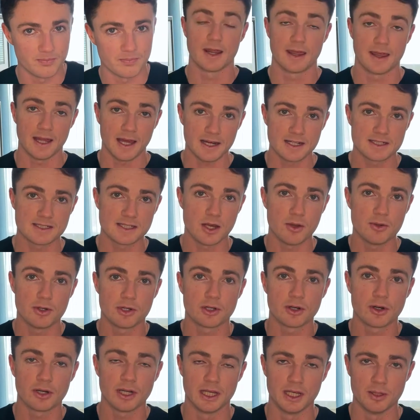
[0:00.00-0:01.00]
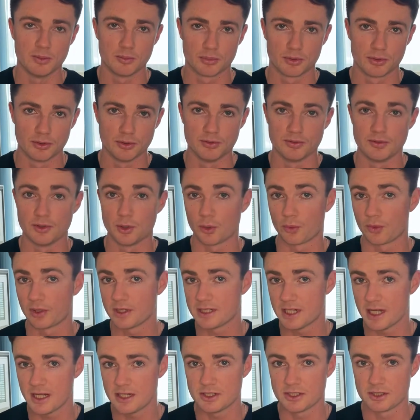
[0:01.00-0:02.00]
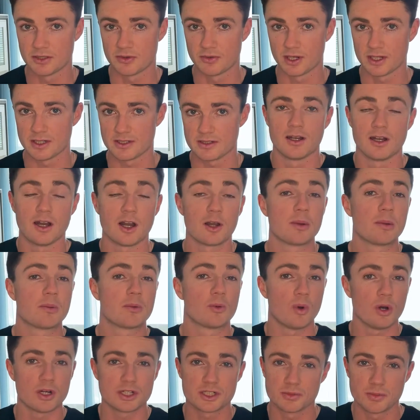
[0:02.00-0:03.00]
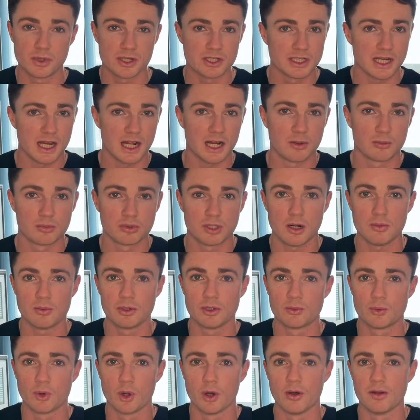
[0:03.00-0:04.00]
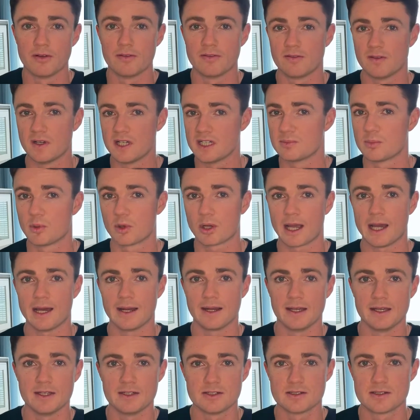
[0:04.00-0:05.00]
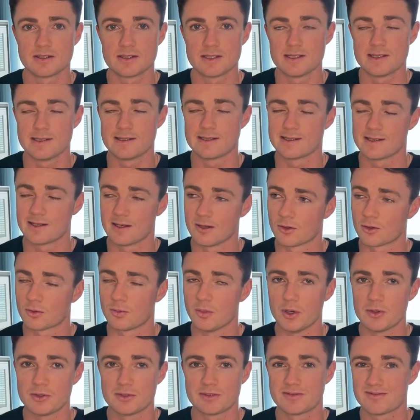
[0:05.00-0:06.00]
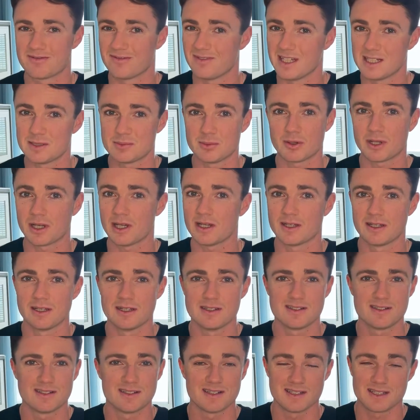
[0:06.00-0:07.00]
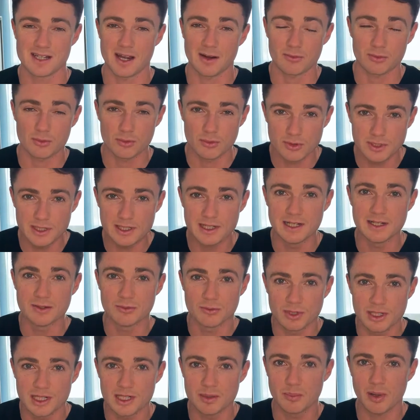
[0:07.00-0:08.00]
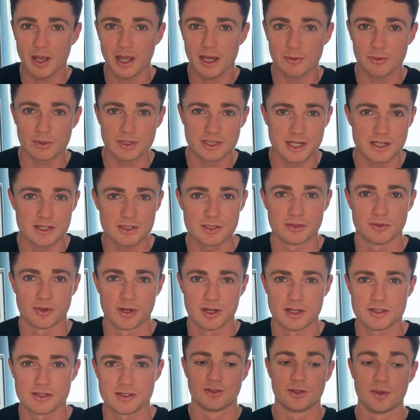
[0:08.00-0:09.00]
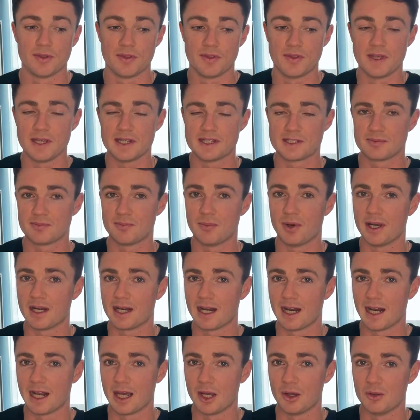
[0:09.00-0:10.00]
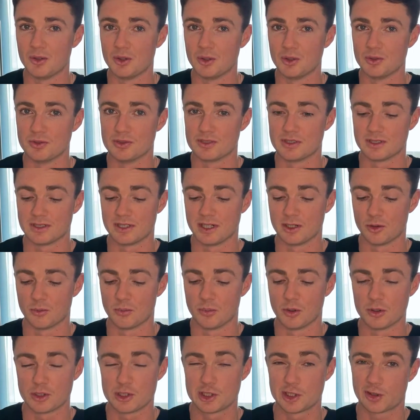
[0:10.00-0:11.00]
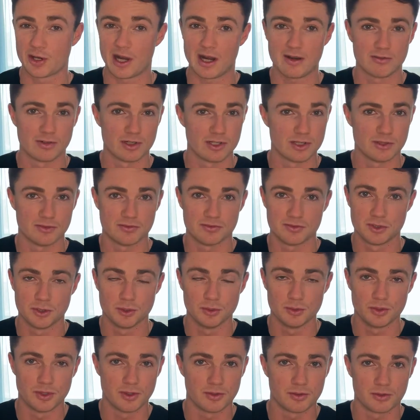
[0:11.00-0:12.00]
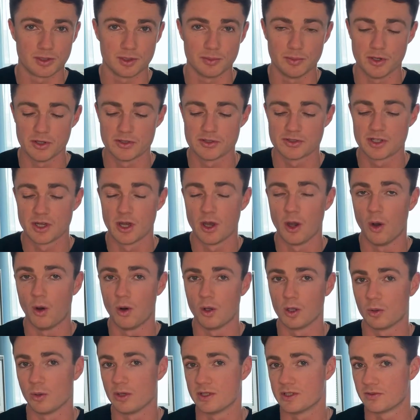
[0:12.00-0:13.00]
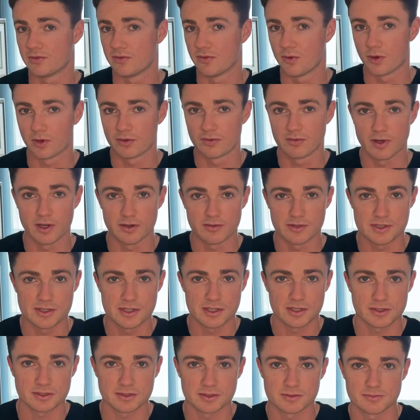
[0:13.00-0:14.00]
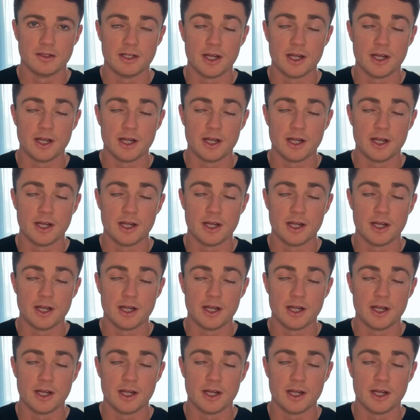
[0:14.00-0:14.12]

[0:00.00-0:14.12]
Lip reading: That is how you're going to improve your retention rates. A lot of people watching my channel probably run Facebook ad agencies, and look, most Facebook ad agencies have really bad retention rates. So this might allow you to, push your average of 2 to 3 months all the way to 4, 5, or 6.